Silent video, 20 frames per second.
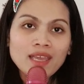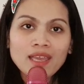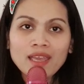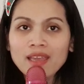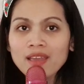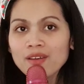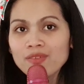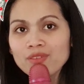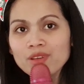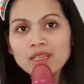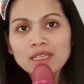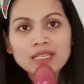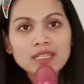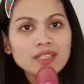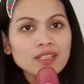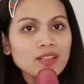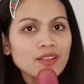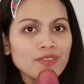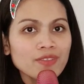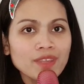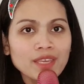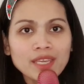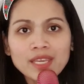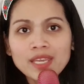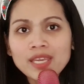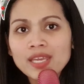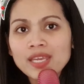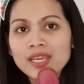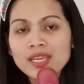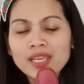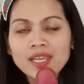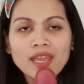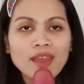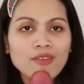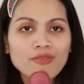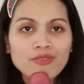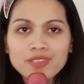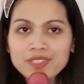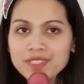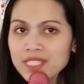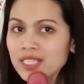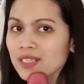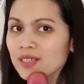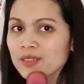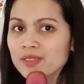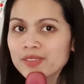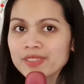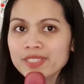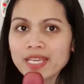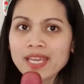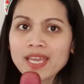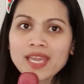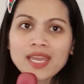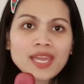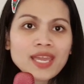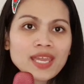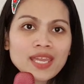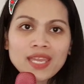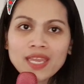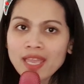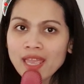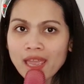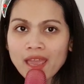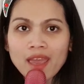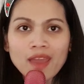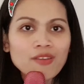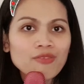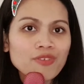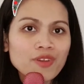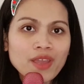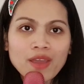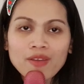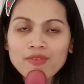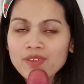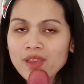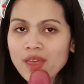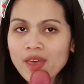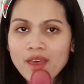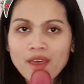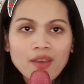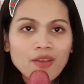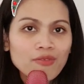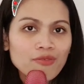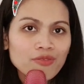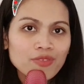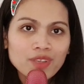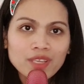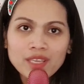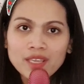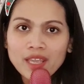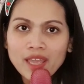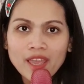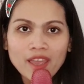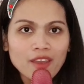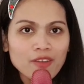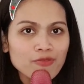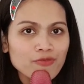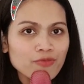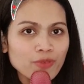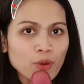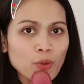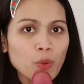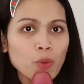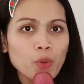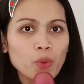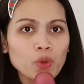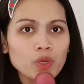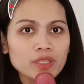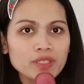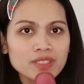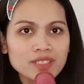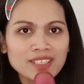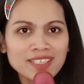Every little thing, every single day, every effort.